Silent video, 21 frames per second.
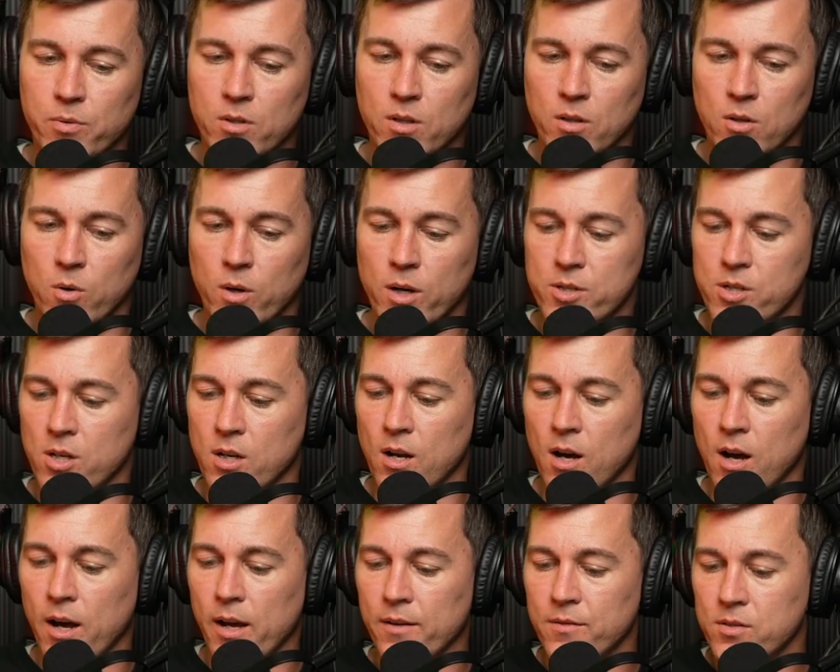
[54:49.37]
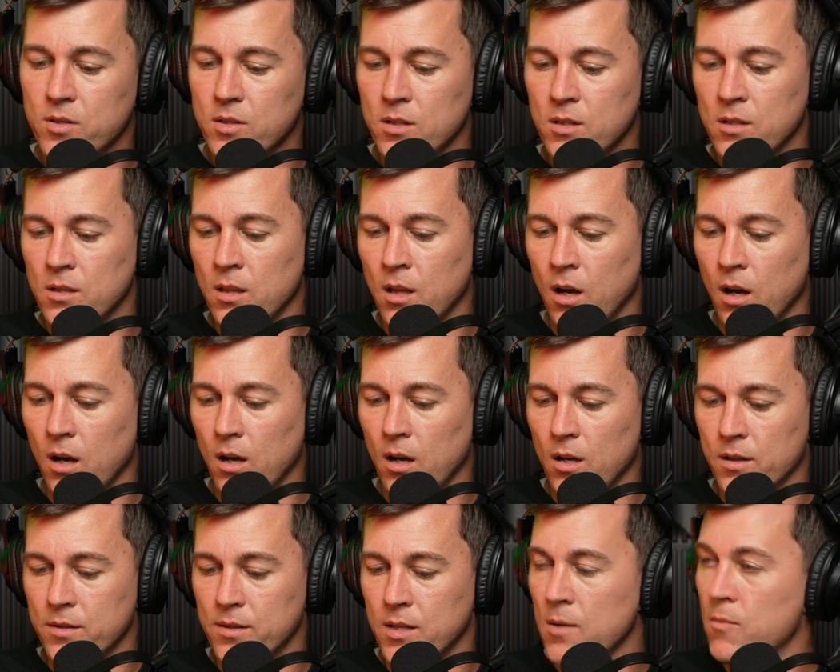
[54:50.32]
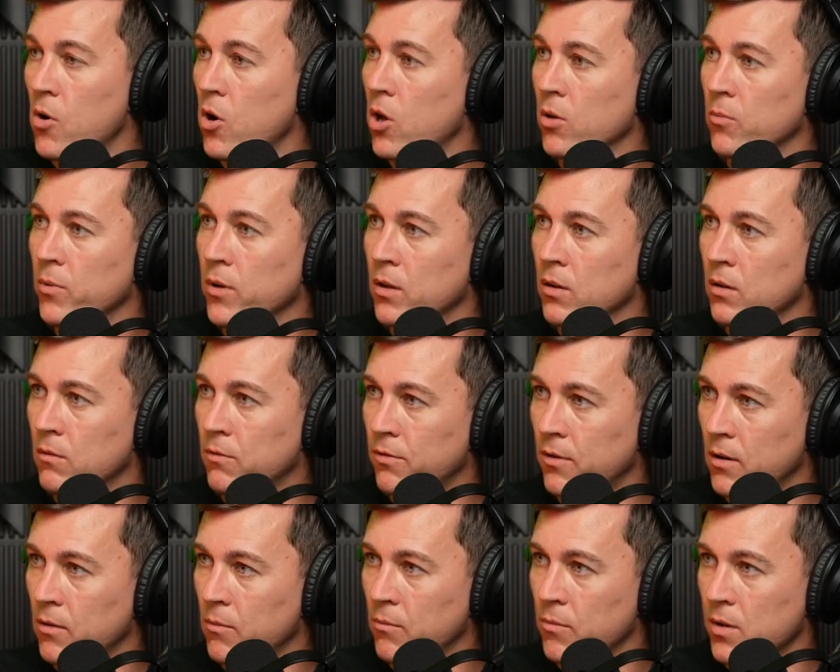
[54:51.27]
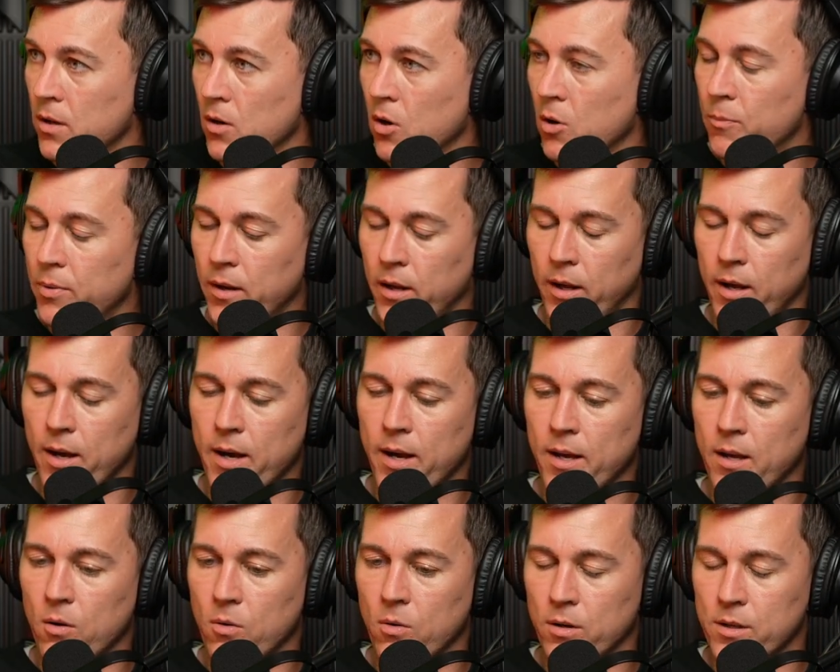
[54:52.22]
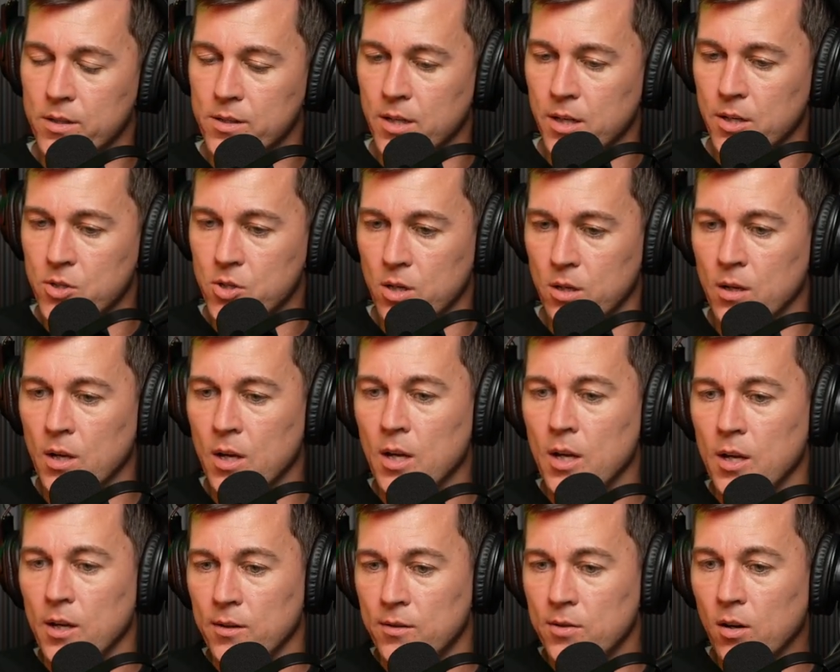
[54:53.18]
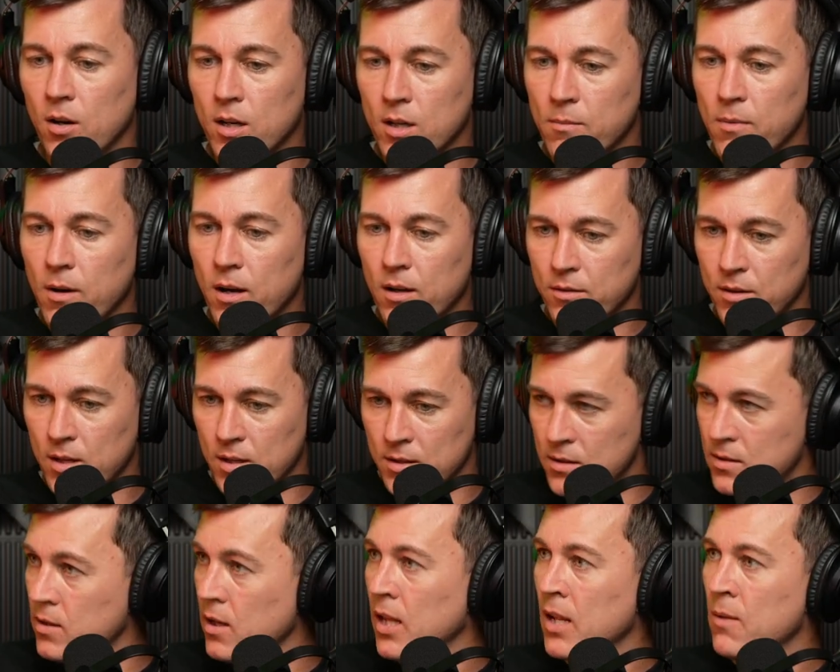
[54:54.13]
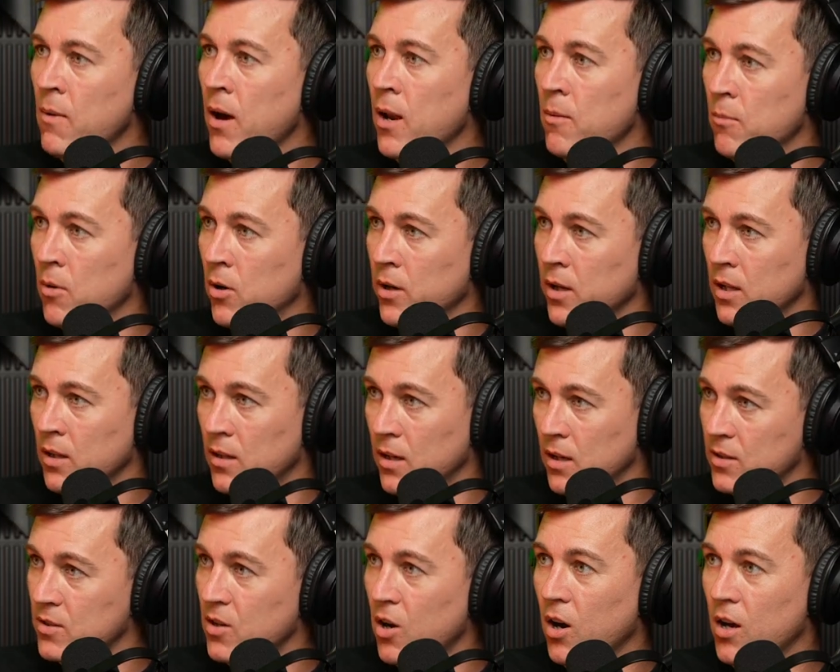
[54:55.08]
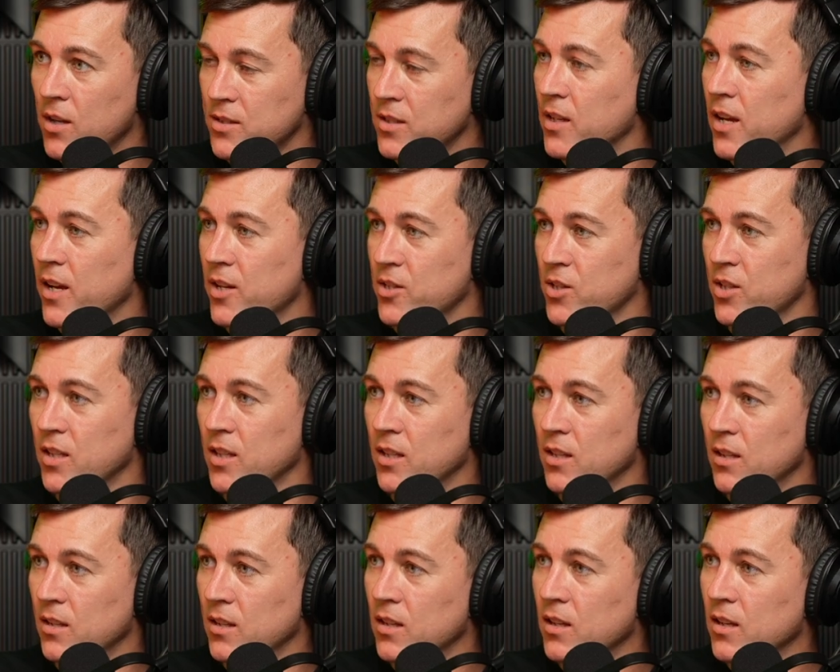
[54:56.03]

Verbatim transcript: good question. I've seen uh, Sam Altman from mm-hmm. the OpenAI organization talk about the insane amount of money that it's costing. Yeah, actually. a million a day